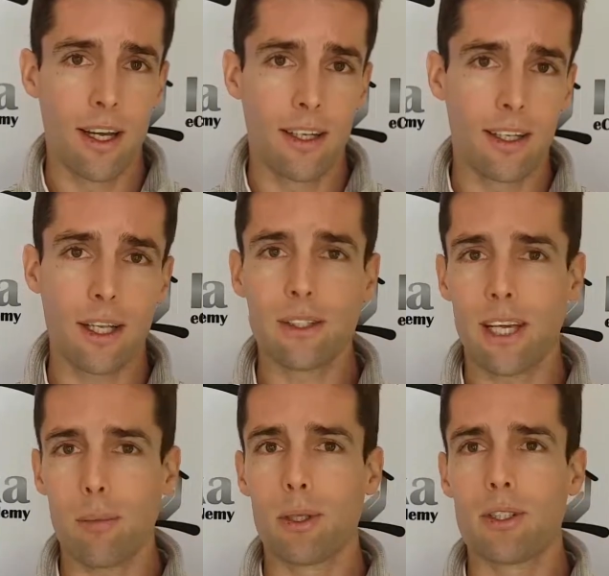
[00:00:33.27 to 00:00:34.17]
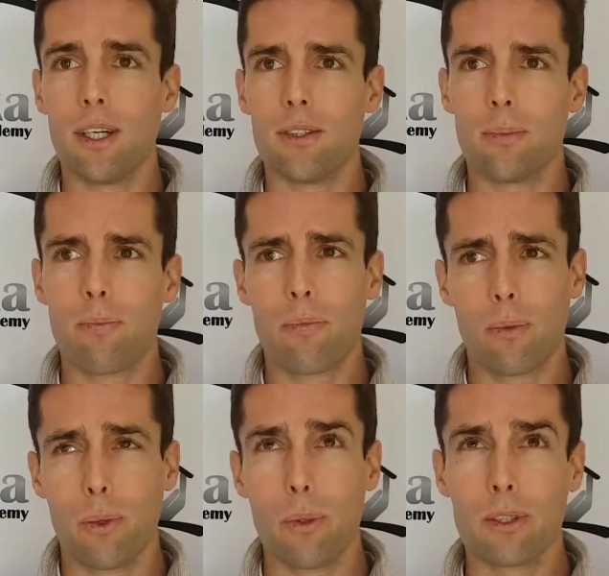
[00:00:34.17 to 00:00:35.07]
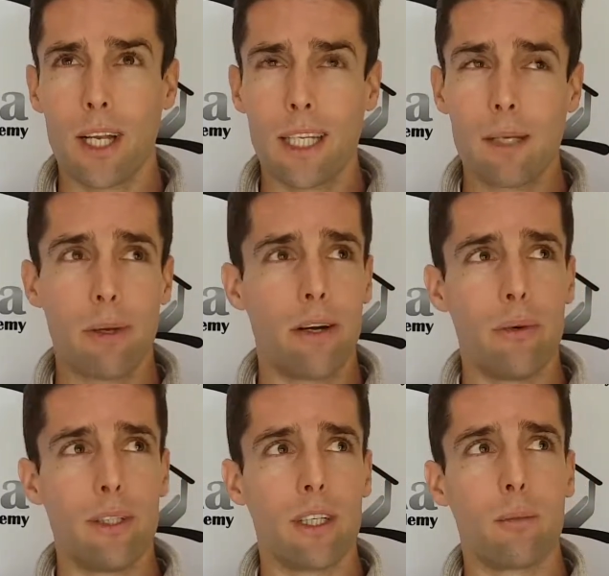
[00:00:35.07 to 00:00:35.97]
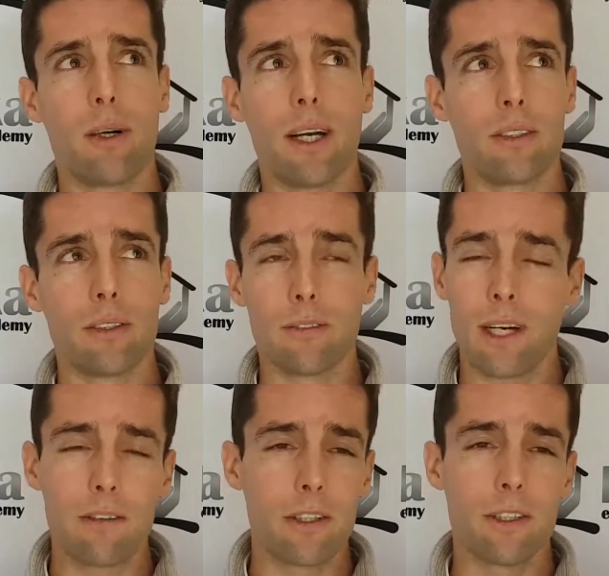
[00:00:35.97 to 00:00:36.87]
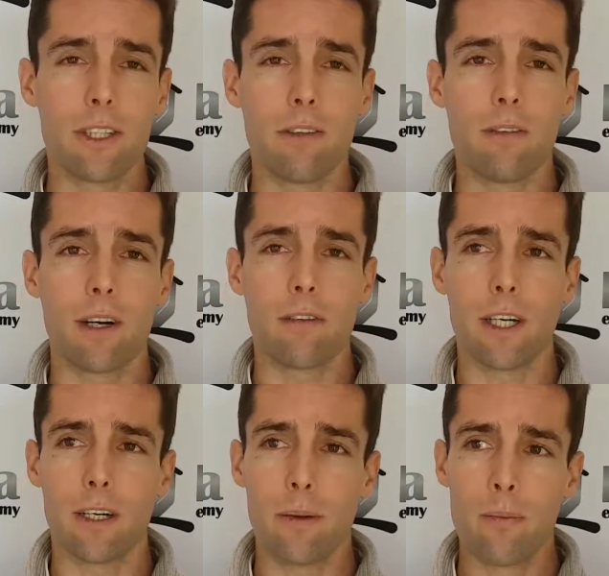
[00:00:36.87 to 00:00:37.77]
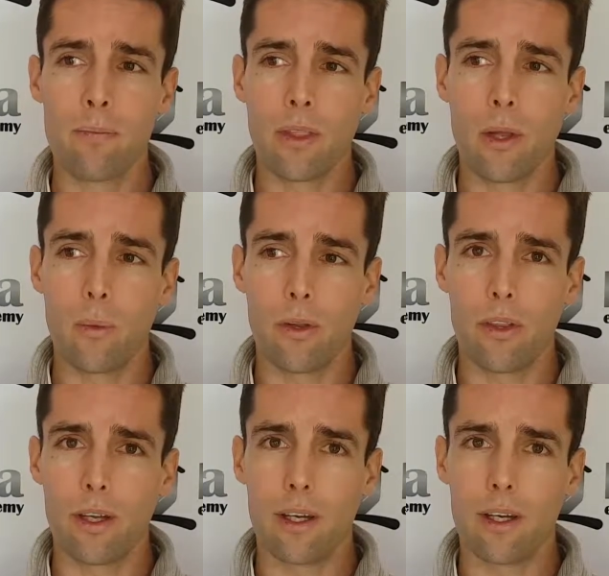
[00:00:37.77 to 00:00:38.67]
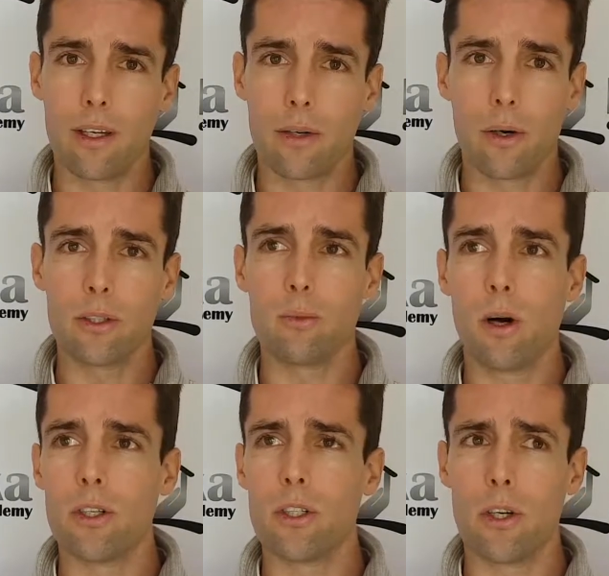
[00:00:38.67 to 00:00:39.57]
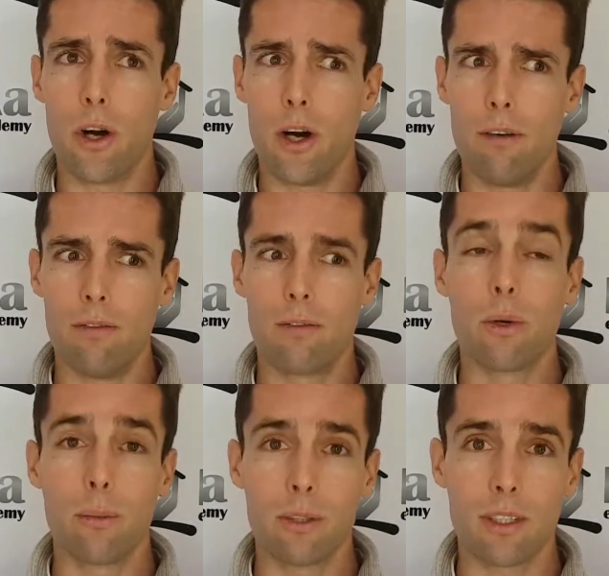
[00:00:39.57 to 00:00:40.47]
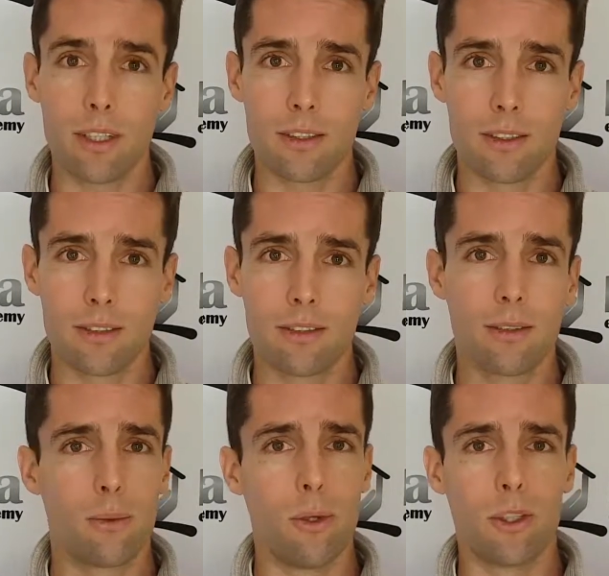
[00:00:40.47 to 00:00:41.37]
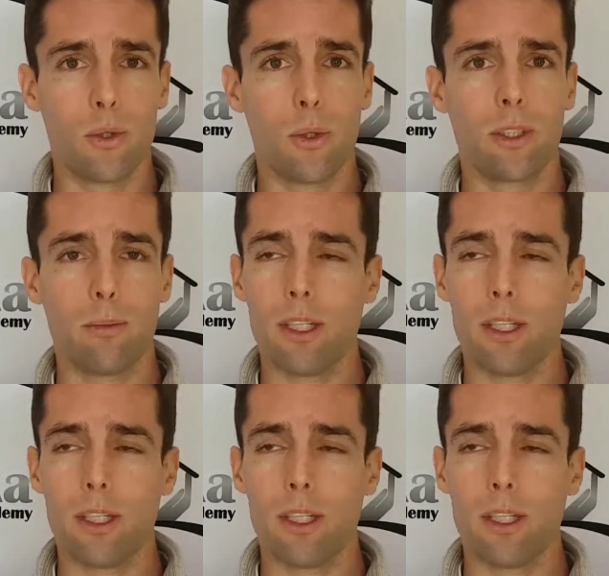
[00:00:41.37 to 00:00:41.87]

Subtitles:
Now those camping chairs, we were selling them at a retail price of 575 Rand with a gross margin of 40%, which is awesome.